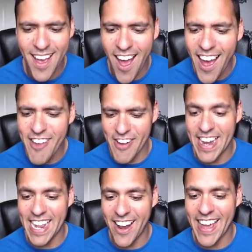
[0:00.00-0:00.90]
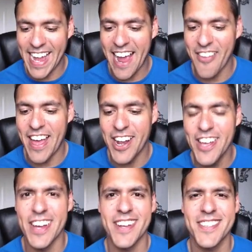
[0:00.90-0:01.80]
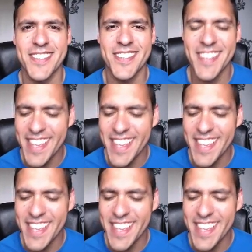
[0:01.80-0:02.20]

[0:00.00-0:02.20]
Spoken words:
I really like how that looks.